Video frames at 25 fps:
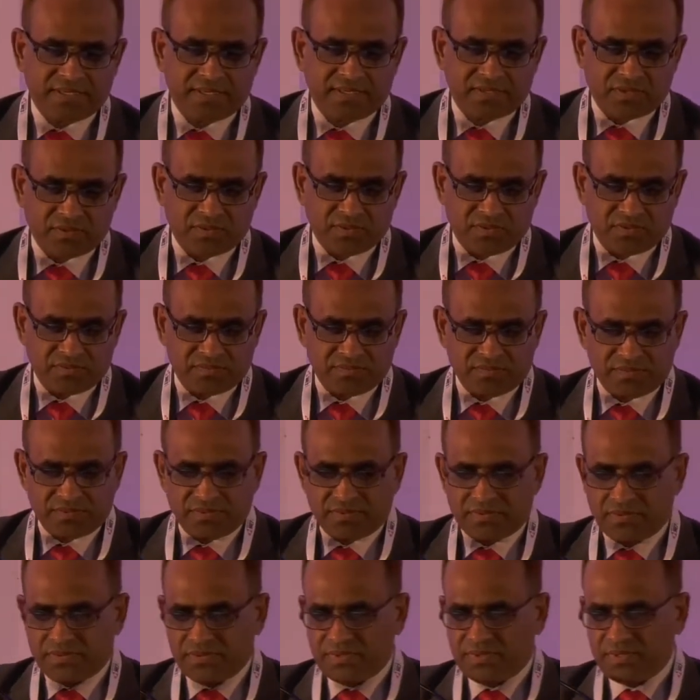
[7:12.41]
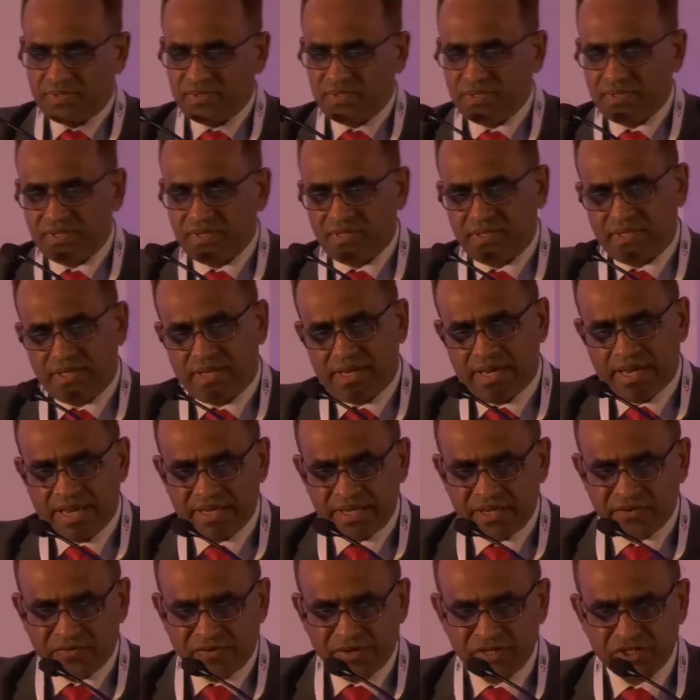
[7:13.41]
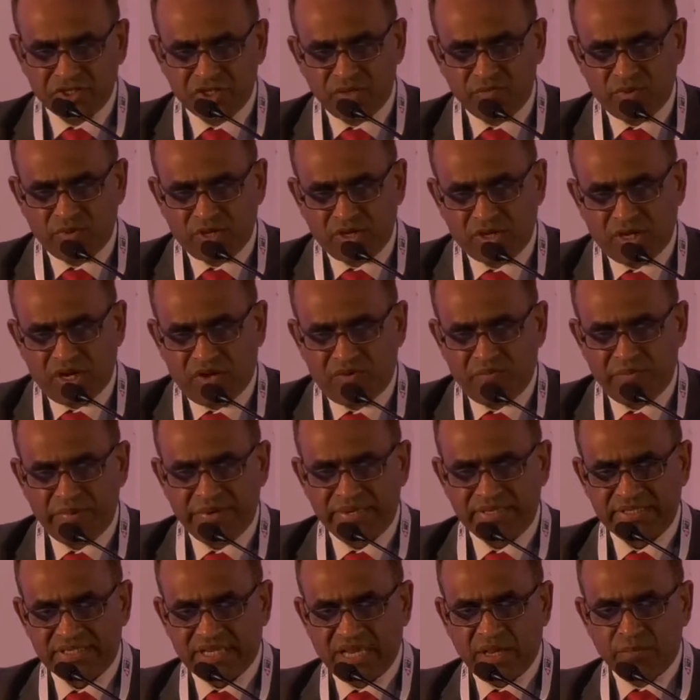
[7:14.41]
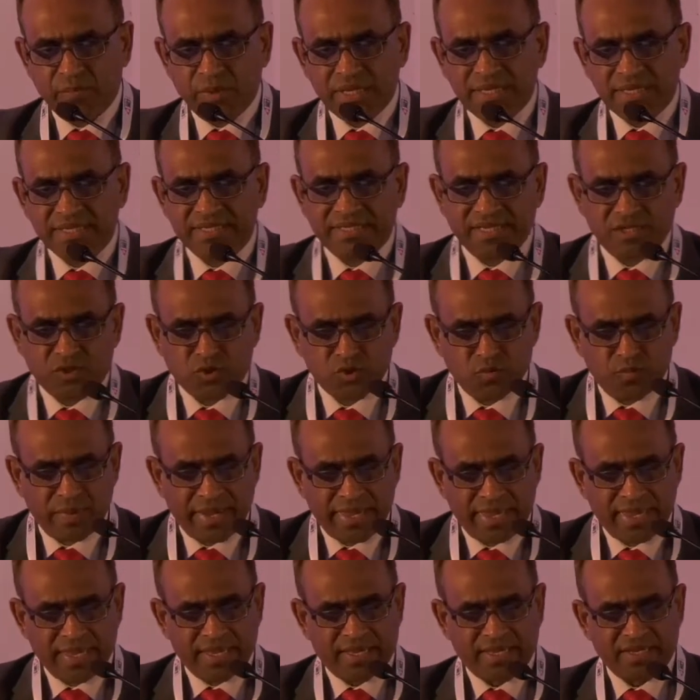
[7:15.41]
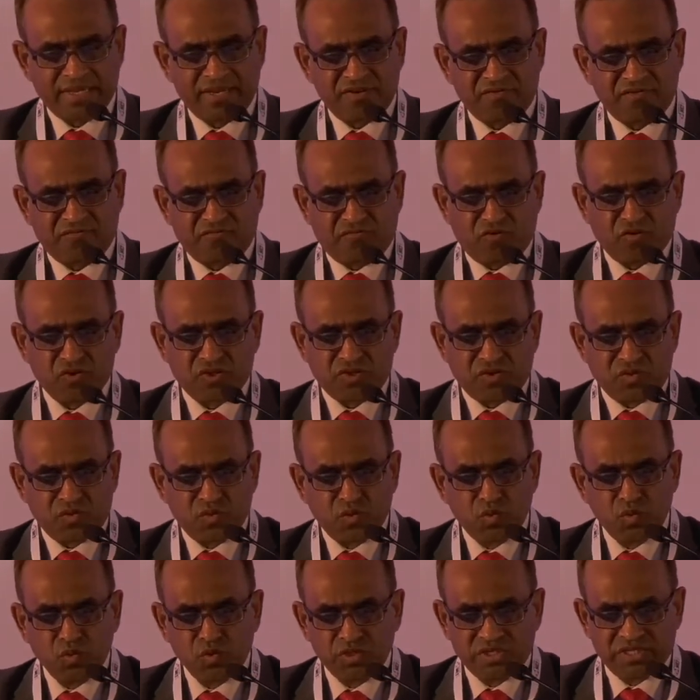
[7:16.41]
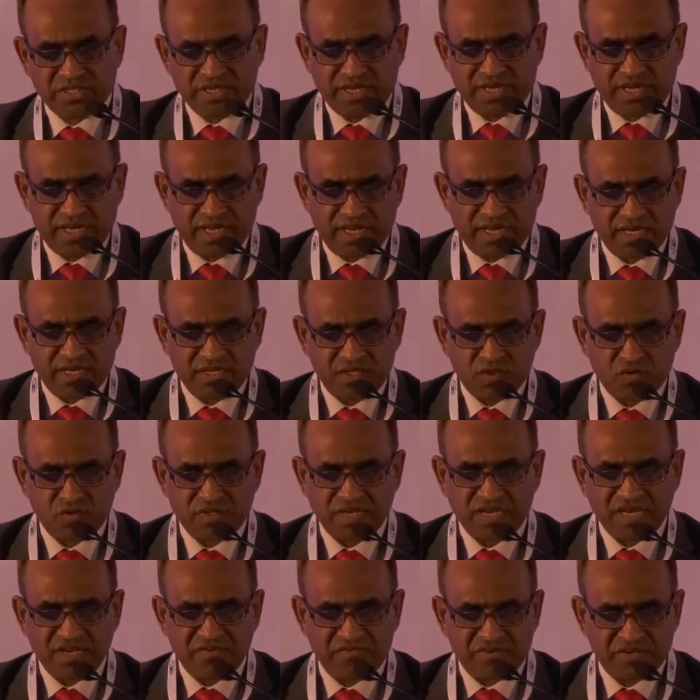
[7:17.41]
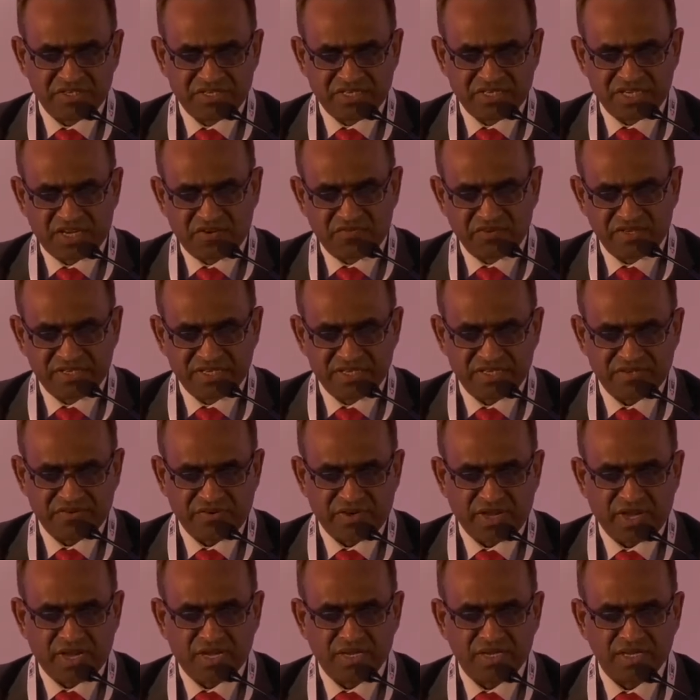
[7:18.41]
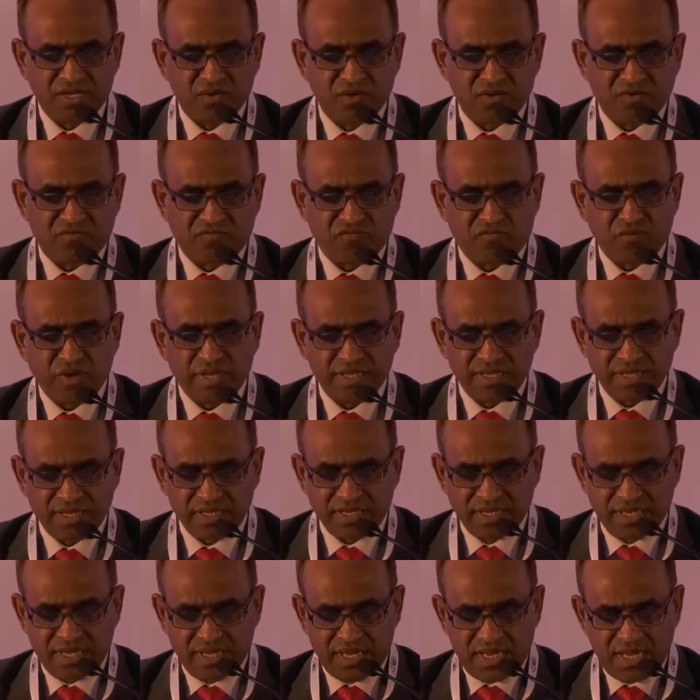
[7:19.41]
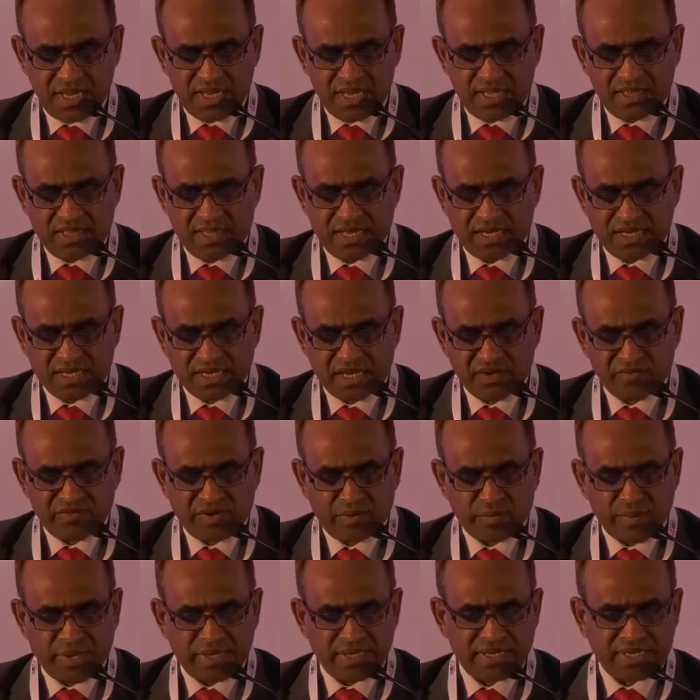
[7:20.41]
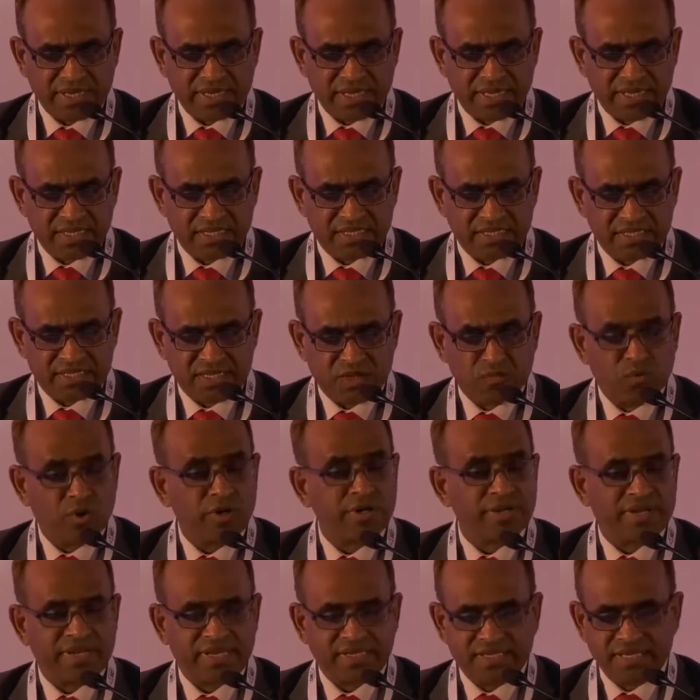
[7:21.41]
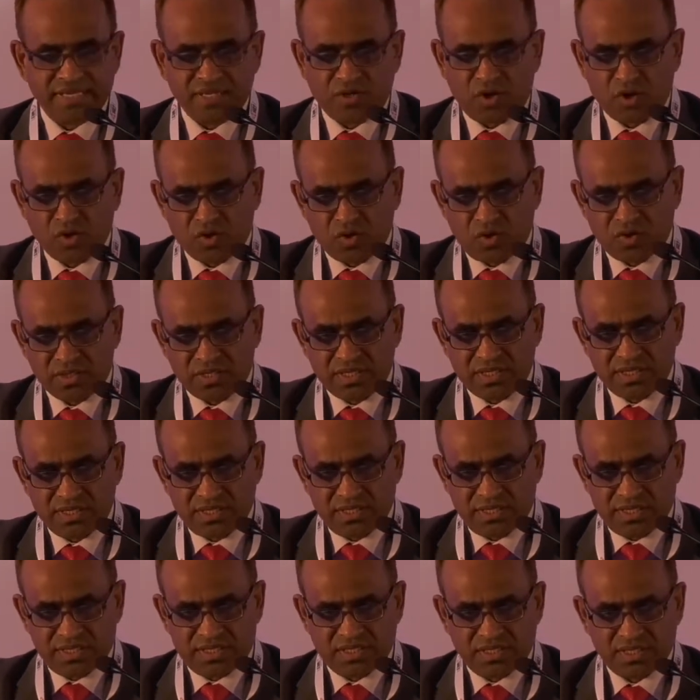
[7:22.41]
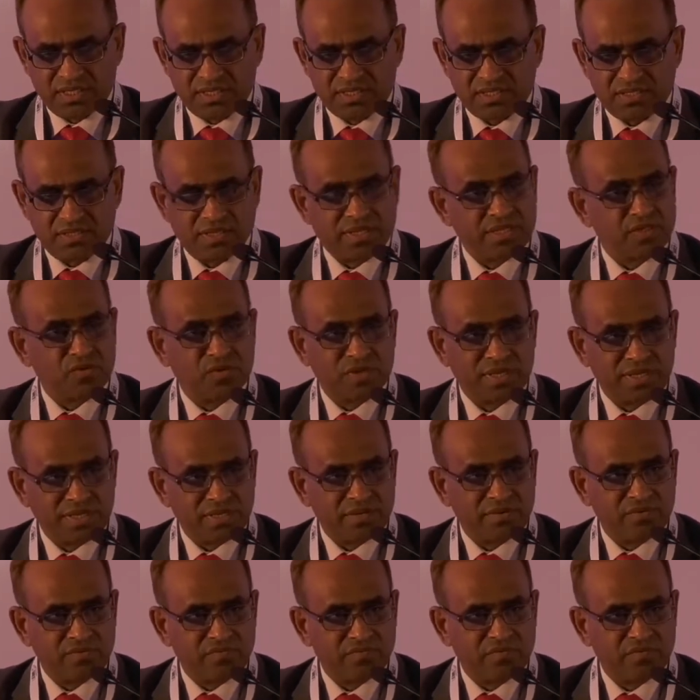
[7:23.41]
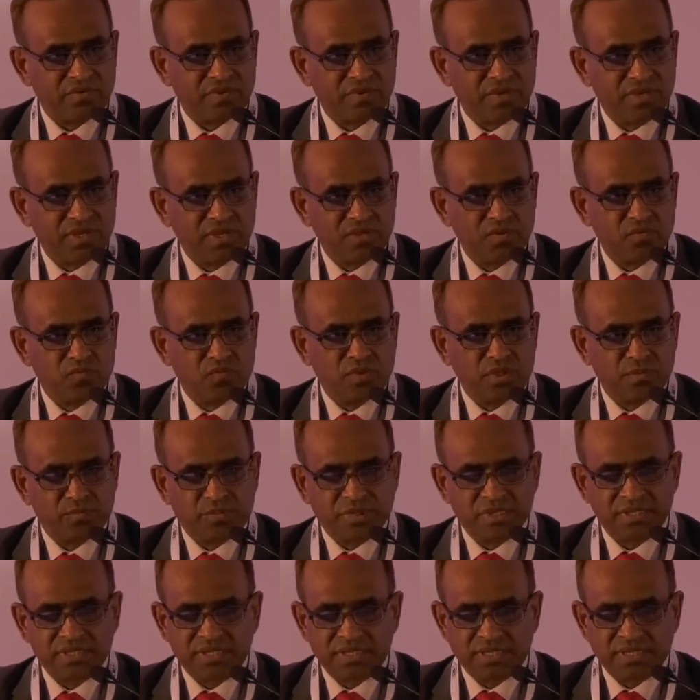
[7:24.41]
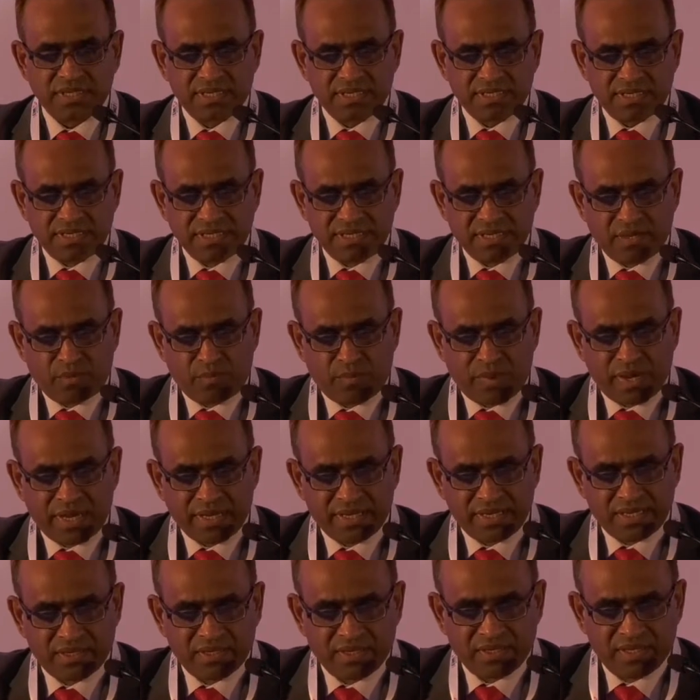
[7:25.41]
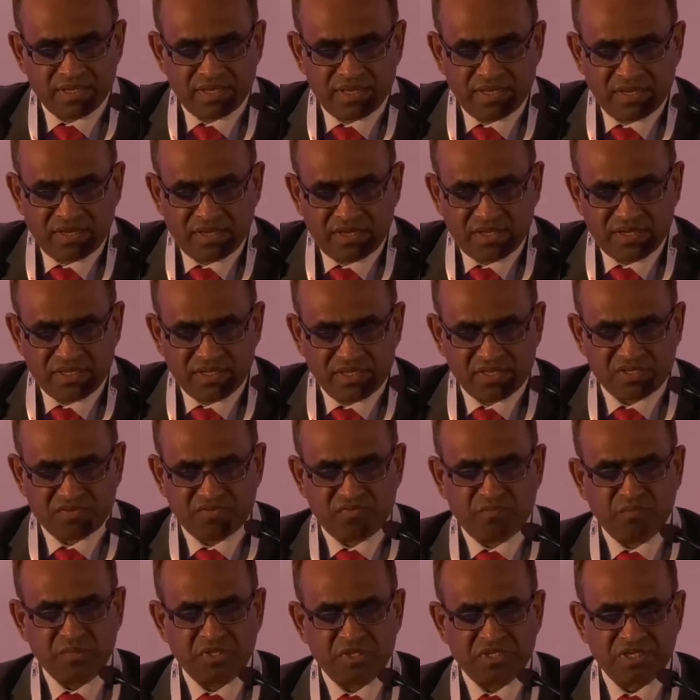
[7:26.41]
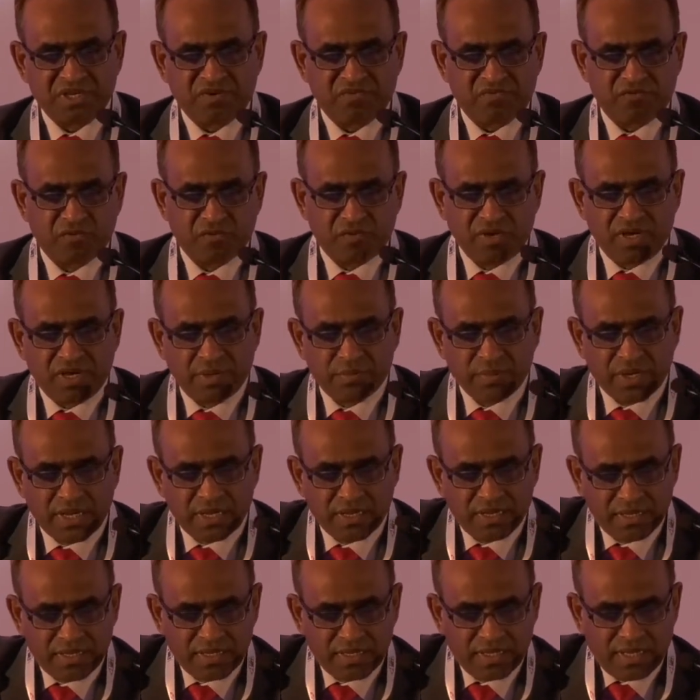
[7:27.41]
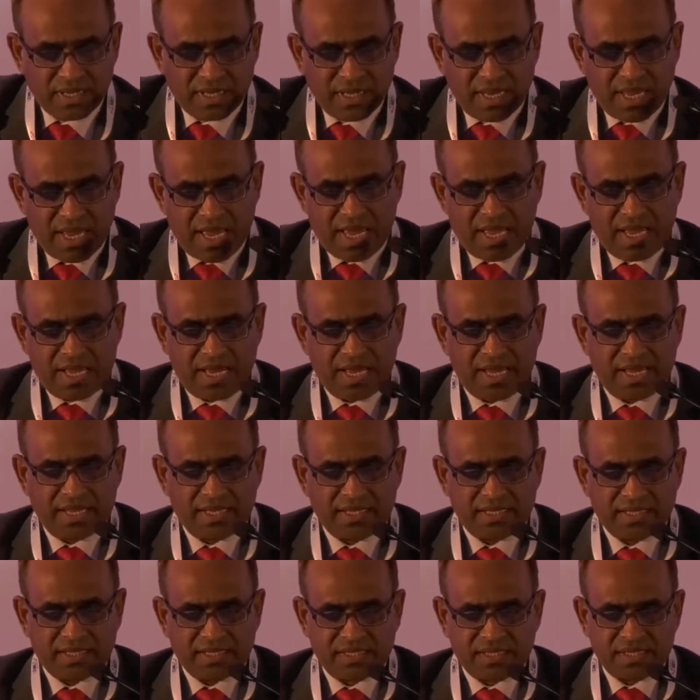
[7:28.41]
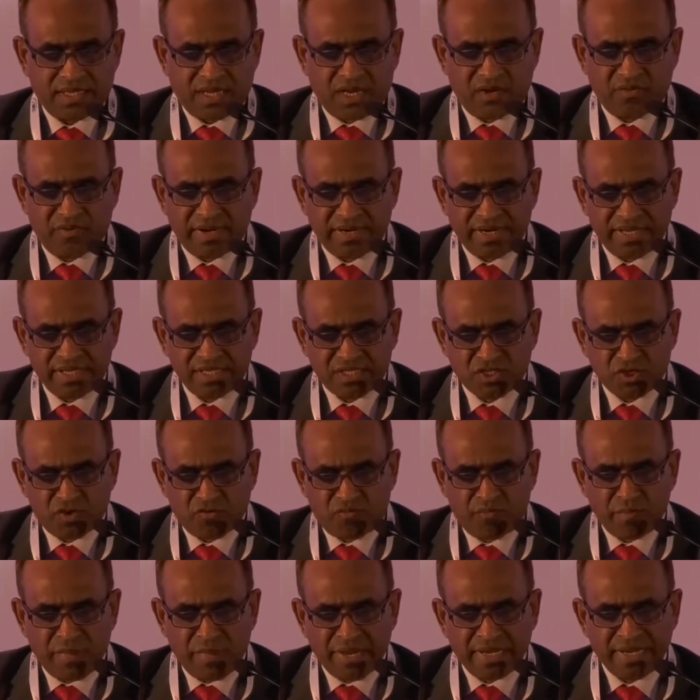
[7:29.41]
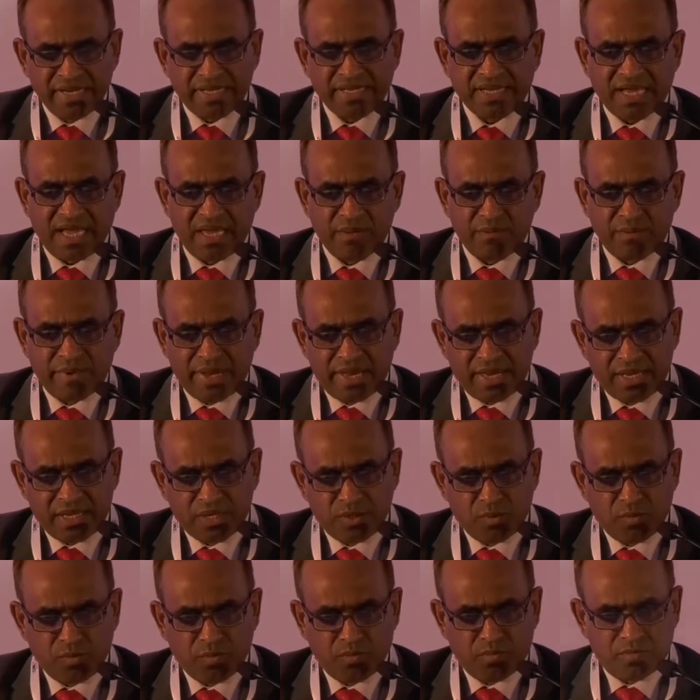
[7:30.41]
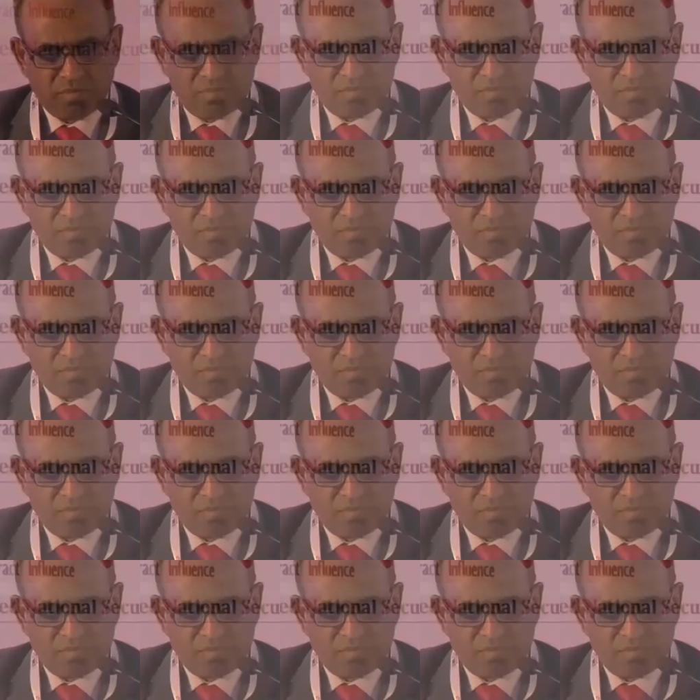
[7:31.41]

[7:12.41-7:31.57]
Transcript: So any regime or government's ability to make and enforce rules to deliver services regarding of whether that government is democratic or not. This is actually one person he opined, is Mr. Fukuyama. And the governance of maritime and